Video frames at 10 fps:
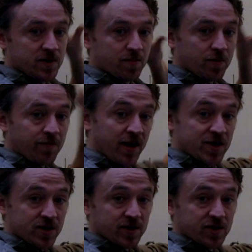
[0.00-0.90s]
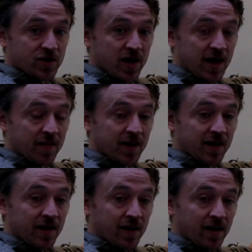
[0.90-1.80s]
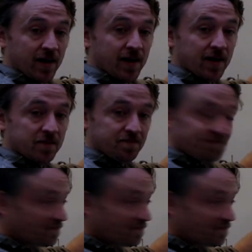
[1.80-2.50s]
to professional astronomy, then